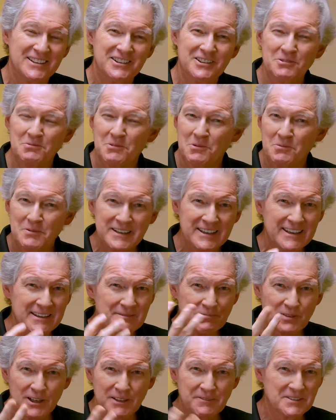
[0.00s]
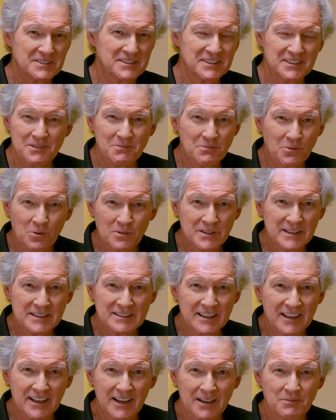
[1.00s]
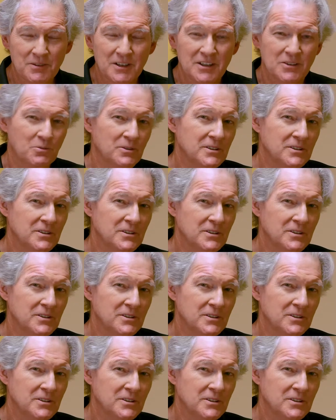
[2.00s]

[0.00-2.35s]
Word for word: You know, when we eat breakfast in the morning time,